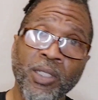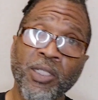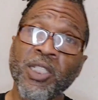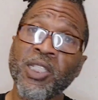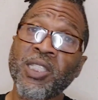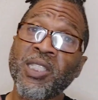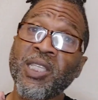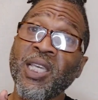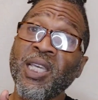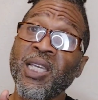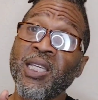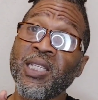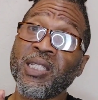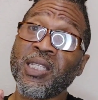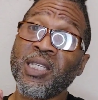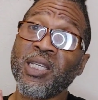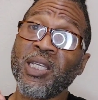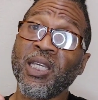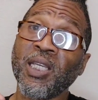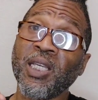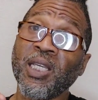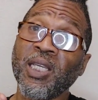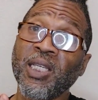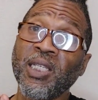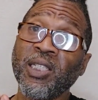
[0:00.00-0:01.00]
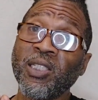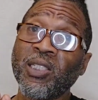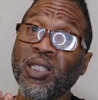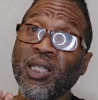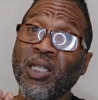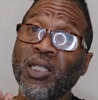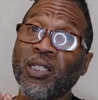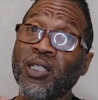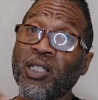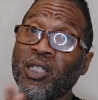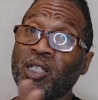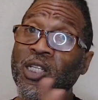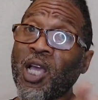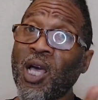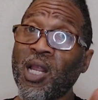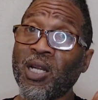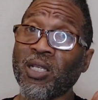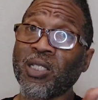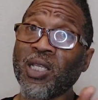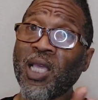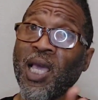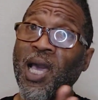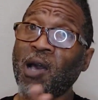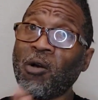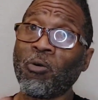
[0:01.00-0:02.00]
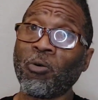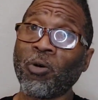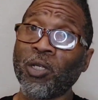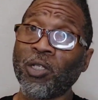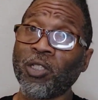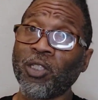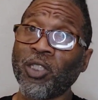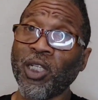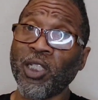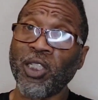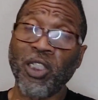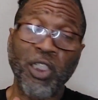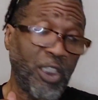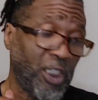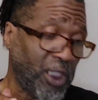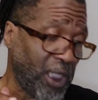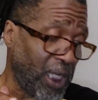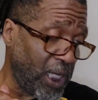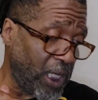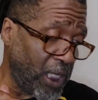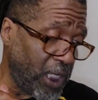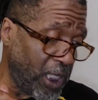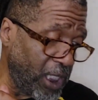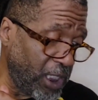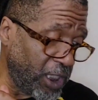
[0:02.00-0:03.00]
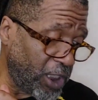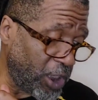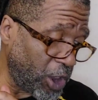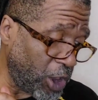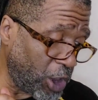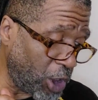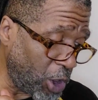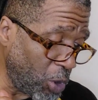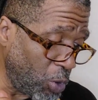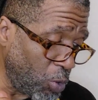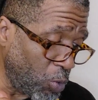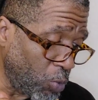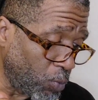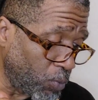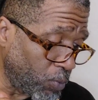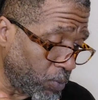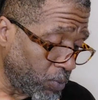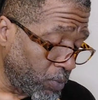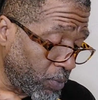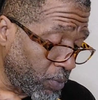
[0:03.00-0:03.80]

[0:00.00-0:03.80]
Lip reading: She says, he said, T'Challa said, I don't understand. She said, it's you.